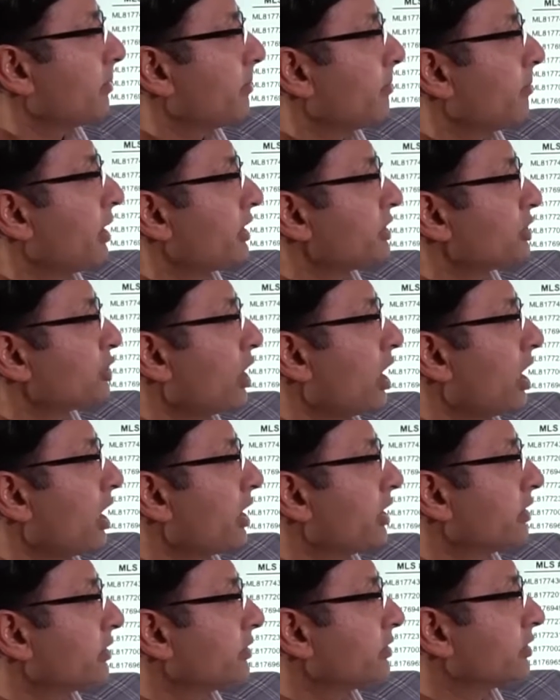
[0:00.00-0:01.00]
much
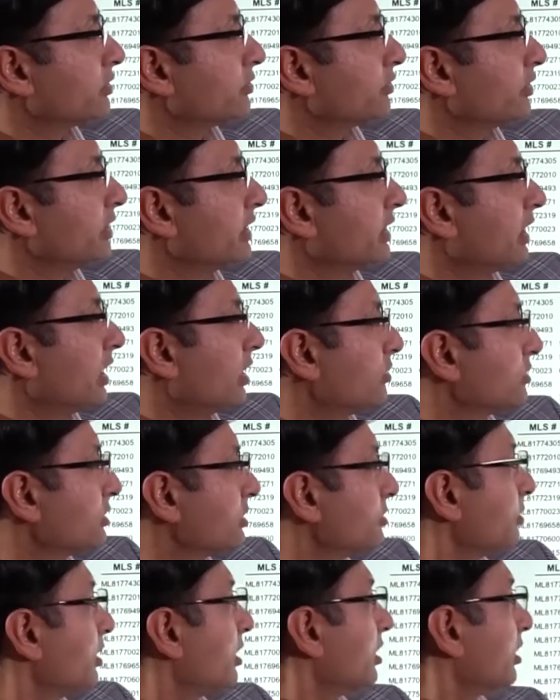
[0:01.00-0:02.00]
higher, the
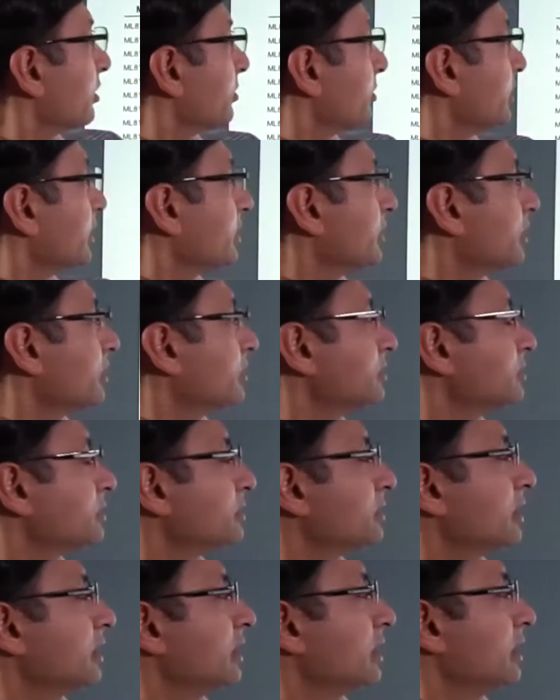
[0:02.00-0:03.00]
3,000 mark, because